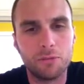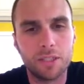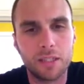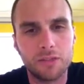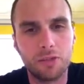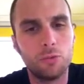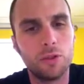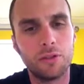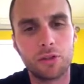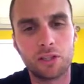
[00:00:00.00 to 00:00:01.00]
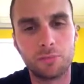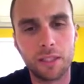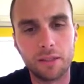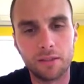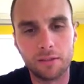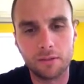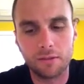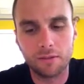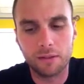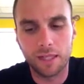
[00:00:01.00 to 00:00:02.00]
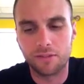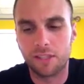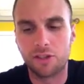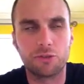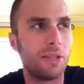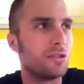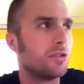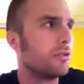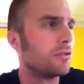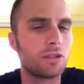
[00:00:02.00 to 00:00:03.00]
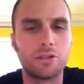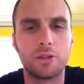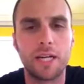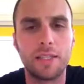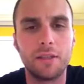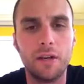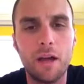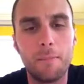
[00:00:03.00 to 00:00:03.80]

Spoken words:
because you wouldn't trust me as an English major to do surgery on you.